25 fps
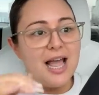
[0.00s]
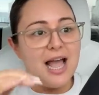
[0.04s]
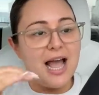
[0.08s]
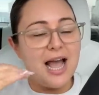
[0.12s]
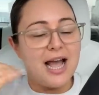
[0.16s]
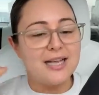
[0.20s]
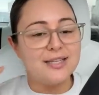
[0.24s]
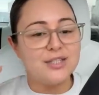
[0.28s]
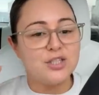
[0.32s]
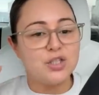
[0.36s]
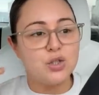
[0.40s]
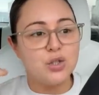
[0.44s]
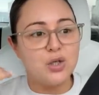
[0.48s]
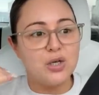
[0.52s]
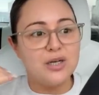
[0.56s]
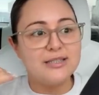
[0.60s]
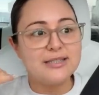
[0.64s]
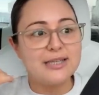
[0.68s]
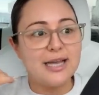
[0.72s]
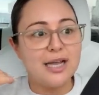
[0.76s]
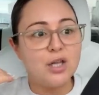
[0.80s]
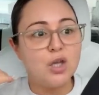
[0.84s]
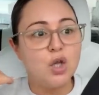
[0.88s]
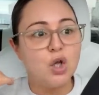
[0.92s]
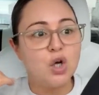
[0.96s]
As soon as
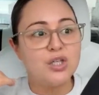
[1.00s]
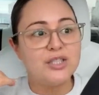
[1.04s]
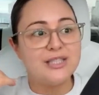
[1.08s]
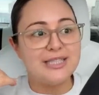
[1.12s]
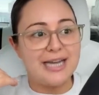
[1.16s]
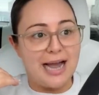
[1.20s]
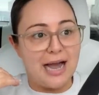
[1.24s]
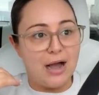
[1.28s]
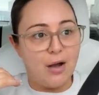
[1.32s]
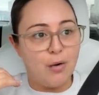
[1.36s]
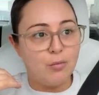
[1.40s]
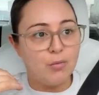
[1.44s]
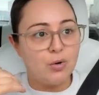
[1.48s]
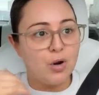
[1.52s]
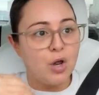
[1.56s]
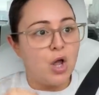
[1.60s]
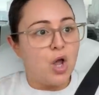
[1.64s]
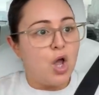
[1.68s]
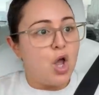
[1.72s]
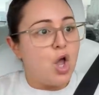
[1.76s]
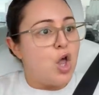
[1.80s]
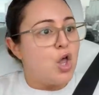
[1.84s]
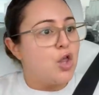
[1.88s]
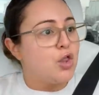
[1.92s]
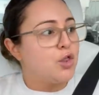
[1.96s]
I look down,
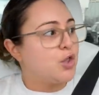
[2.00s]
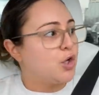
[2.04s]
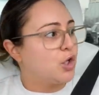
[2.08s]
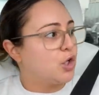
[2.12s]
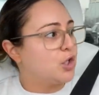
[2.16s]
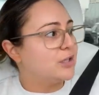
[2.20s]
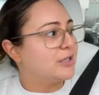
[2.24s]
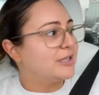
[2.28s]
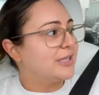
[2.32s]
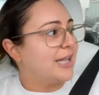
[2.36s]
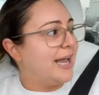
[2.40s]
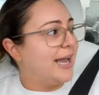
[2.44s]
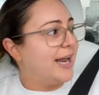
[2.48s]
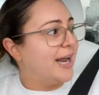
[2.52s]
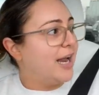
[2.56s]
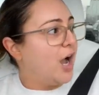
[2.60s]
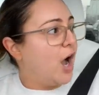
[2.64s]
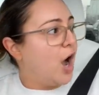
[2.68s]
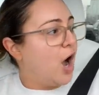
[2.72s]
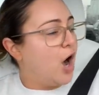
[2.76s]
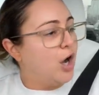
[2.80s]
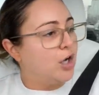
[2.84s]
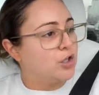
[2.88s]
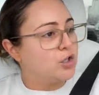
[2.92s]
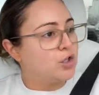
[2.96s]
there's like
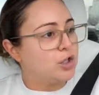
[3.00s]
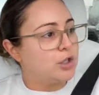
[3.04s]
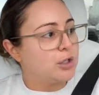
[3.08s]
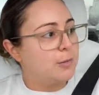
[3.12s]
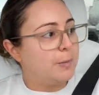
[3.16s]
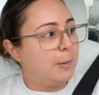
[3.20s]
hundreds of